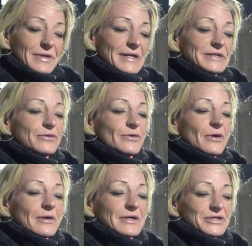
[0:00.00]
That's
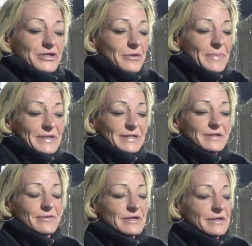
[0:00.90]
cool, because you're busy
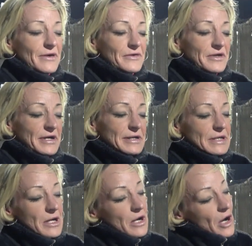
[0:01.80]
doing other things.
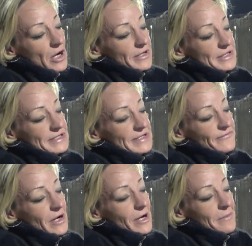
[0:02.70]
Yeah. Okay, this is
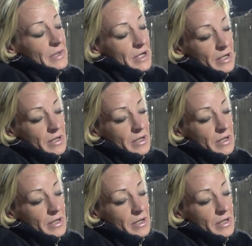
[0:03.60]
from... it's